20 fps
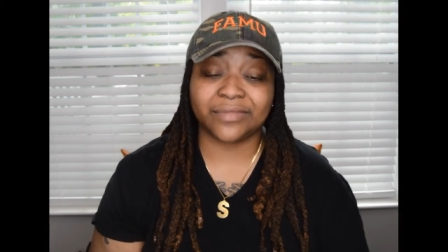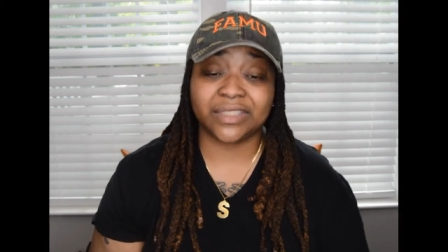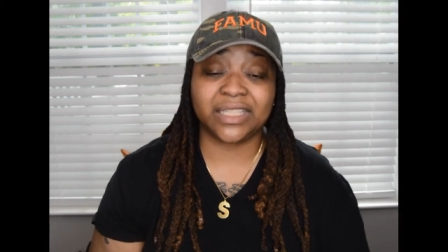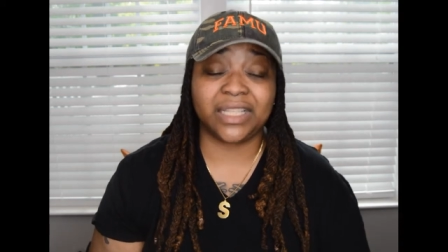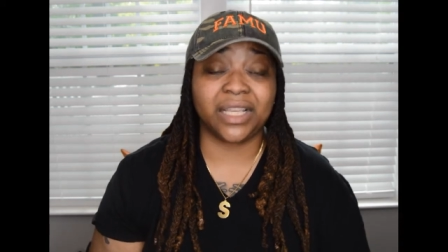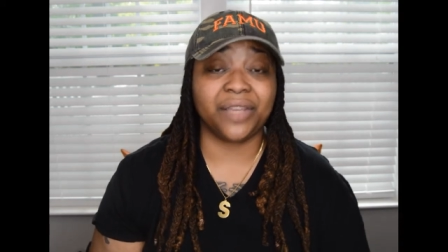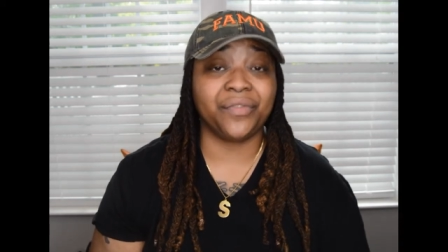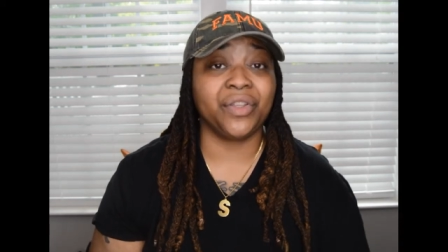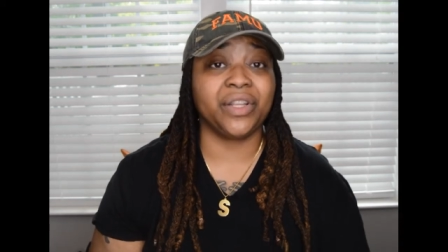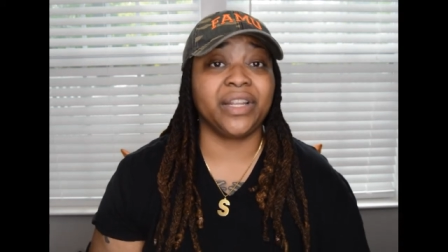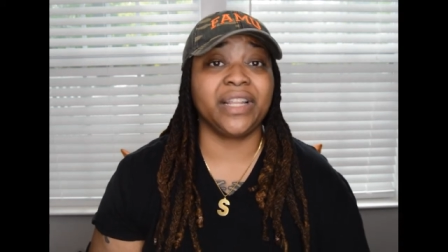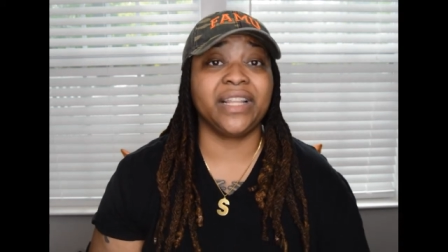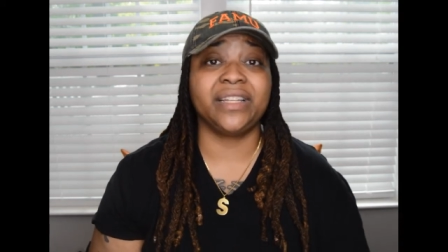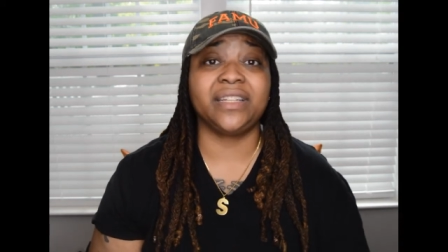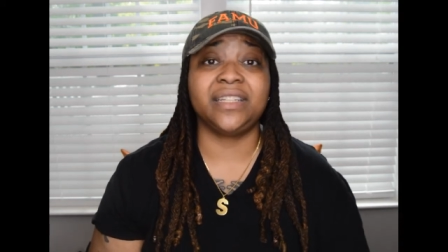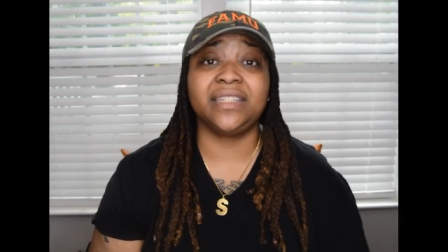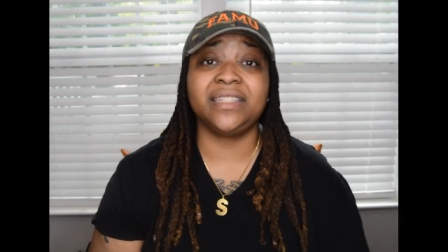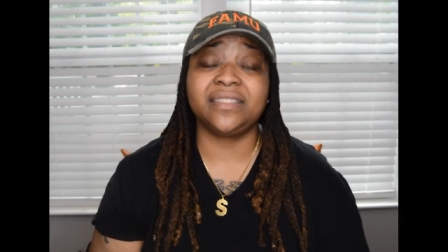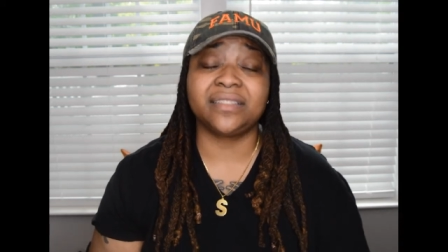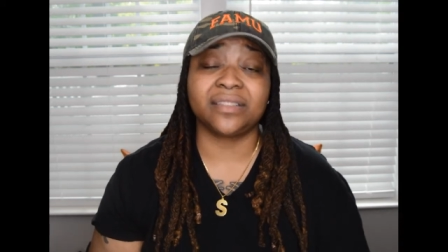give it at
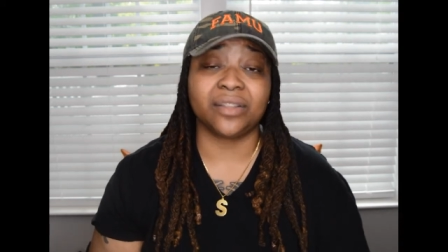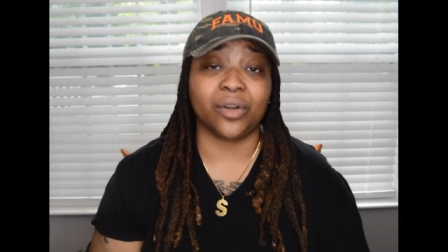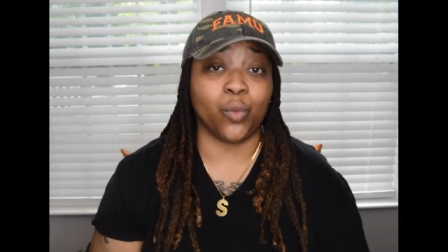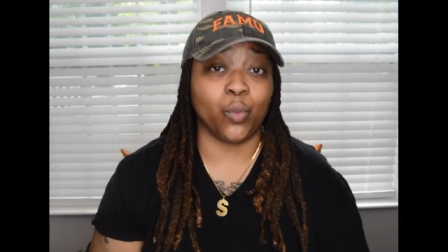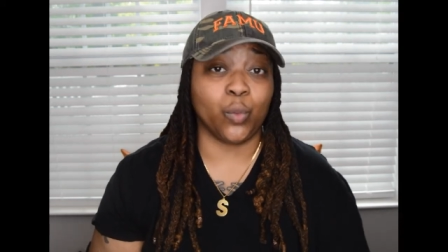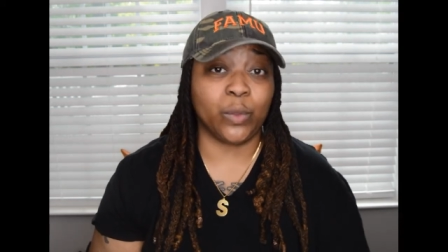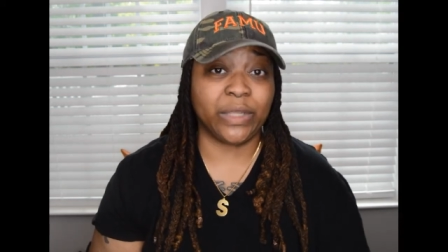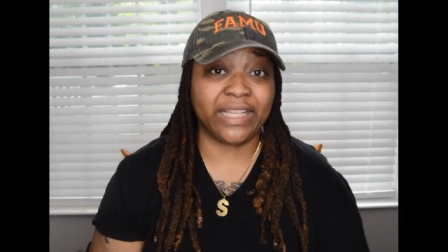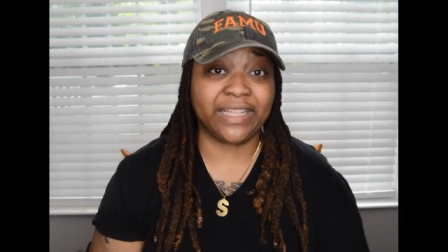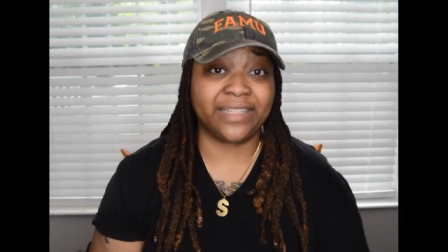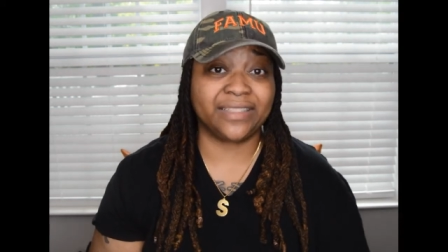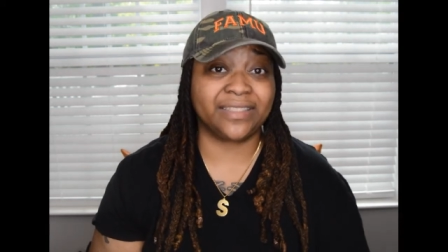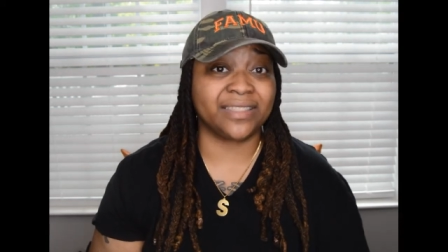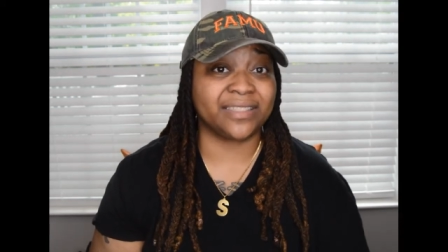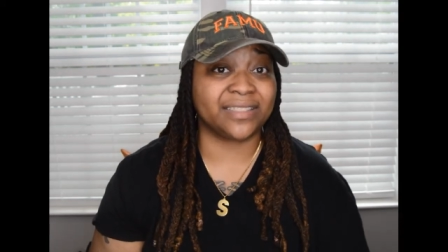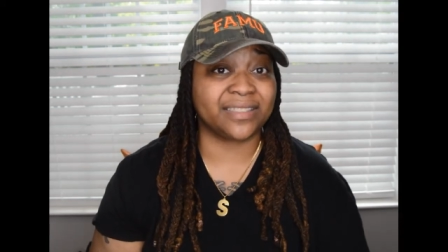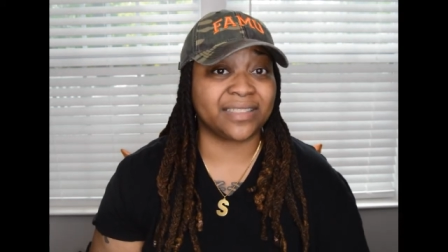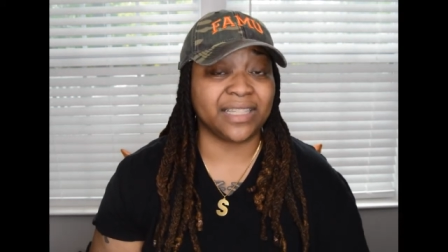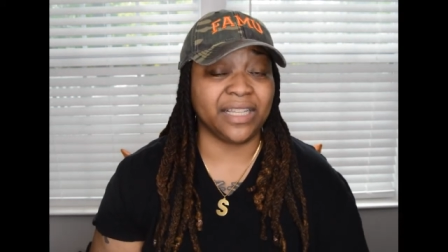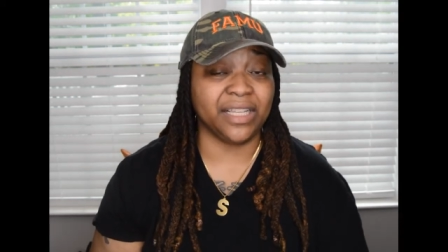least a week to
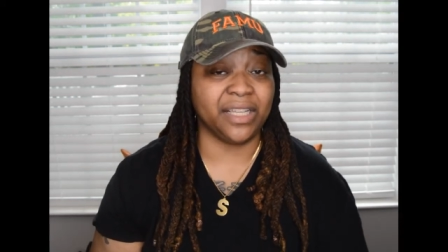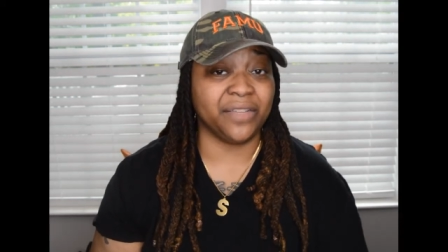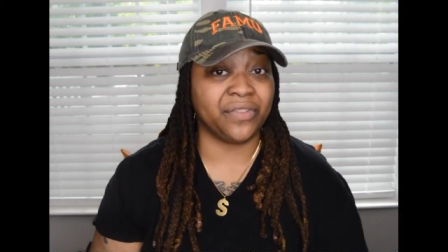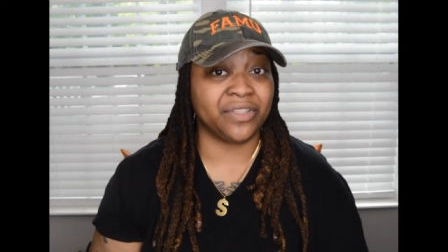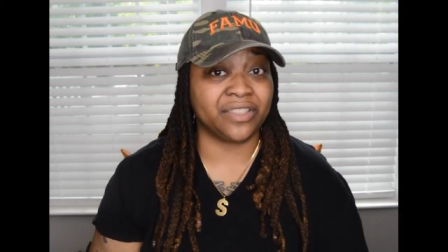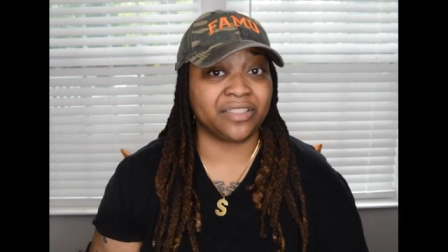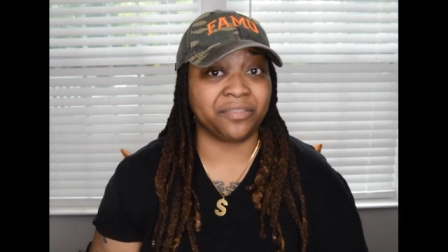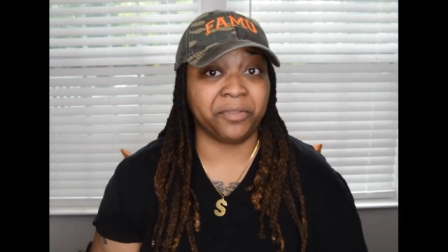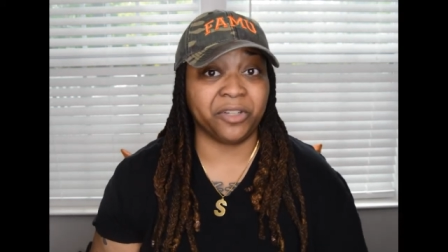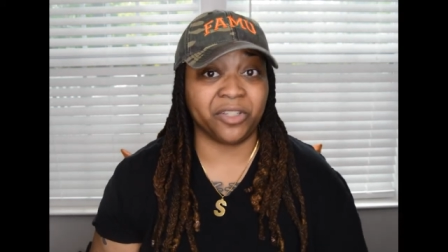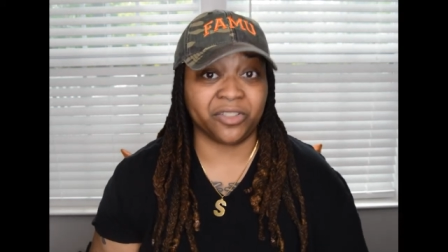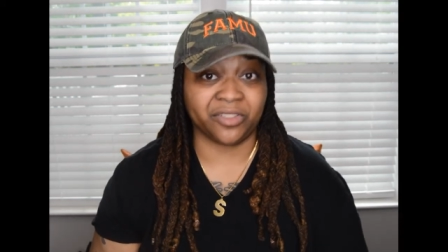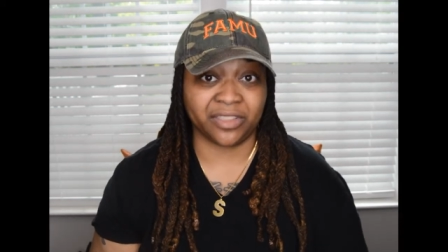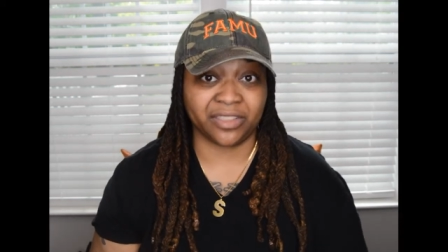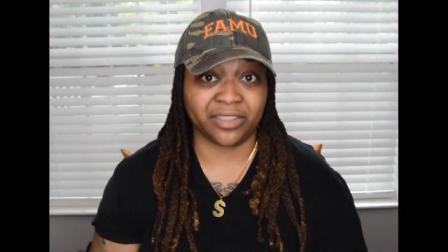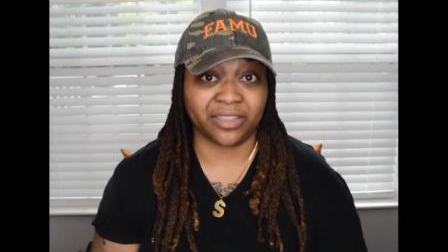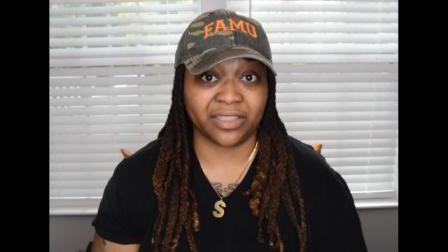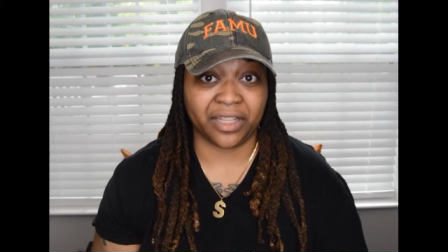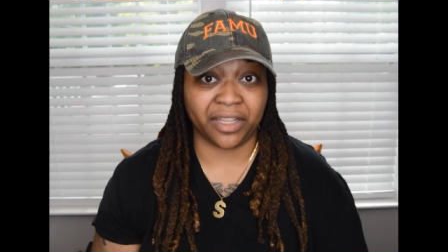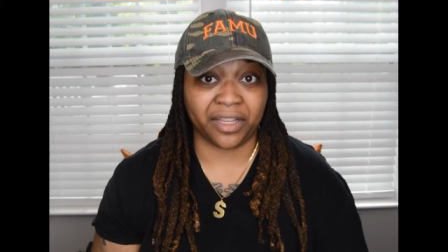see if it smells
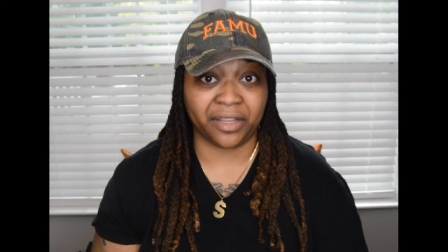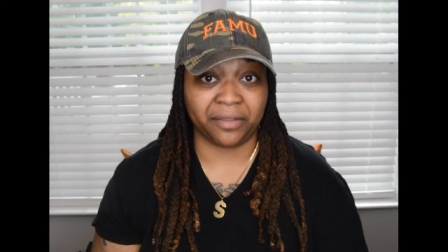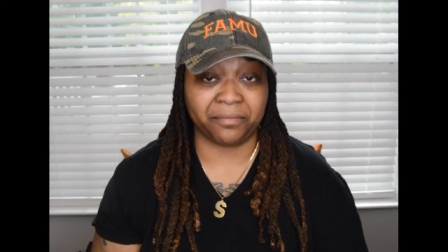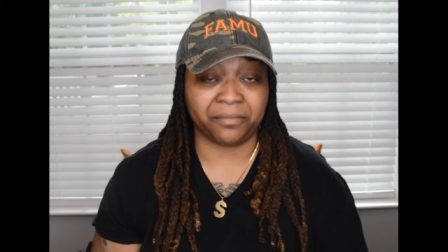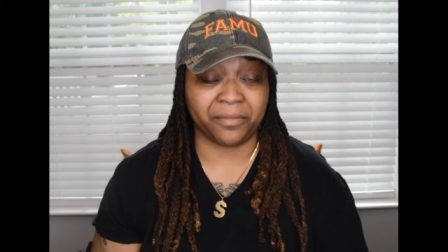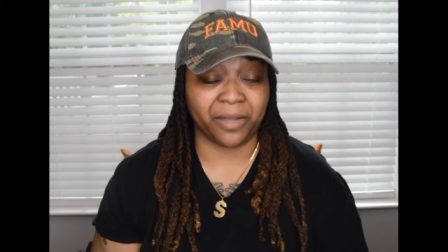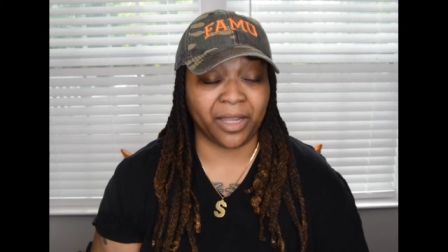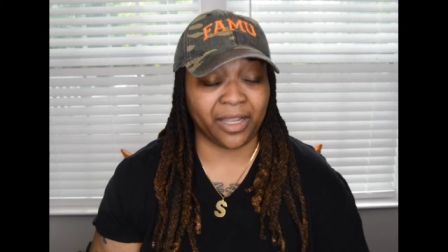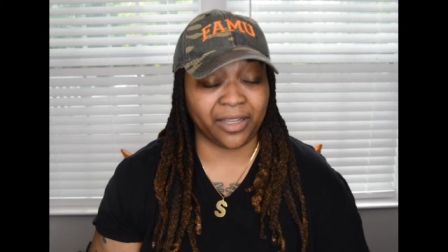the same.